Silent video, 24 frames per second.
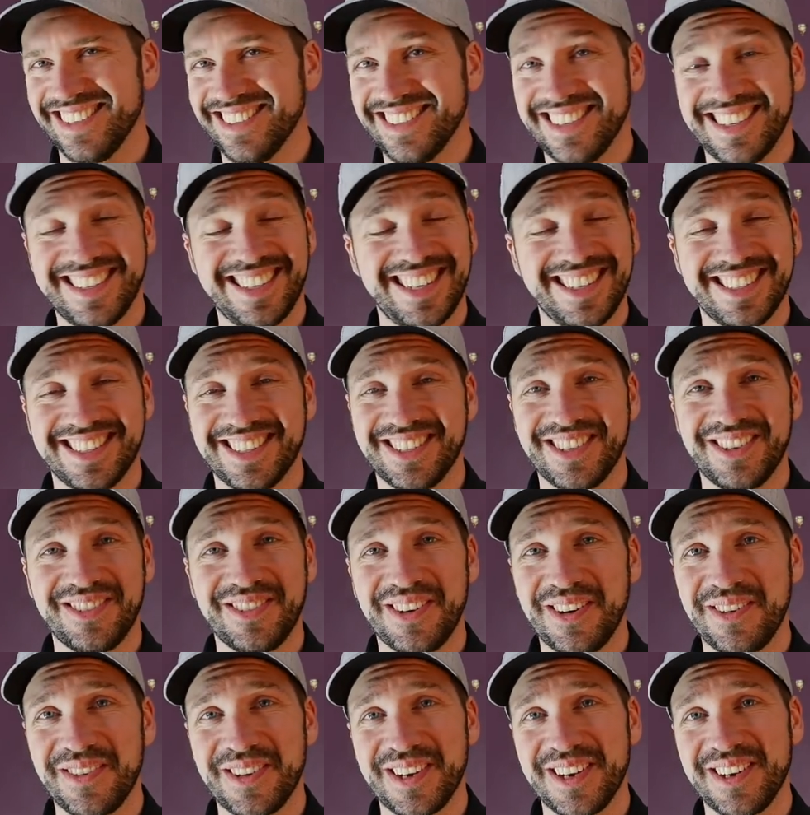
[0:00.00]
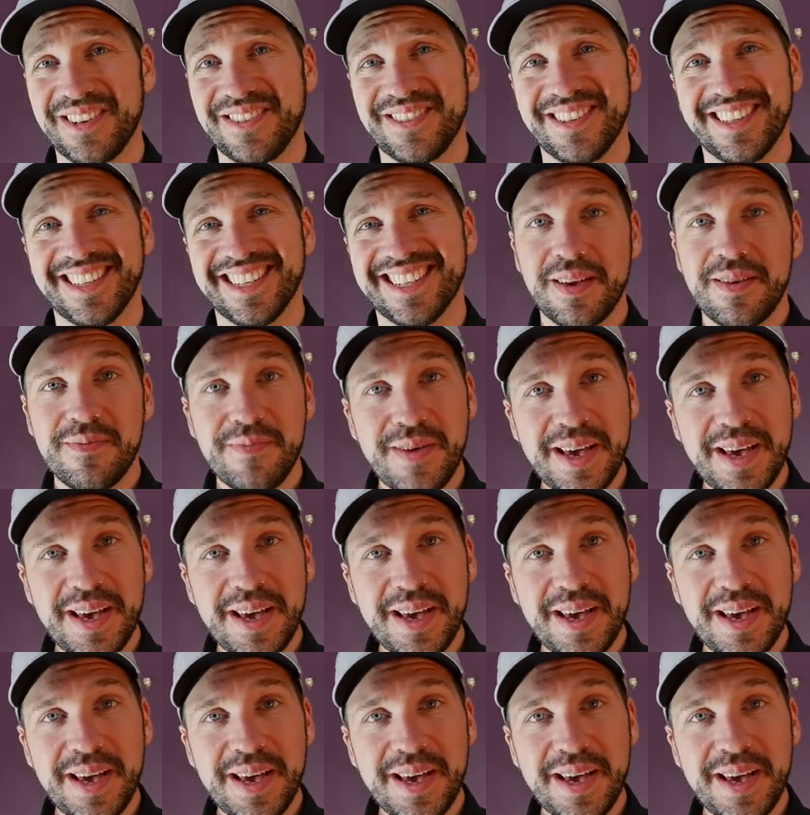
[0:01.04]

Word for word: I don't know where I'm going with this.